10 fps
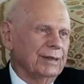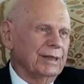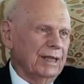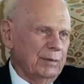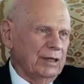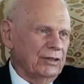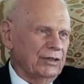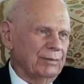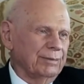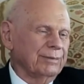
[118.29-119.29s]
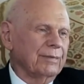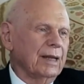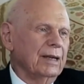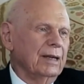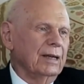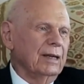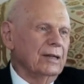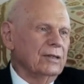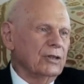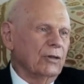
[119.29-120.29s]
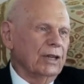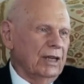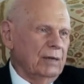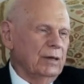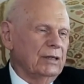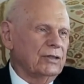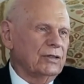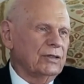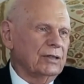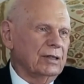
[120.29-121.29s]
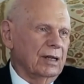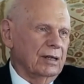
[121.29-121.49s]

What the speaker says: EBs. So the EBs,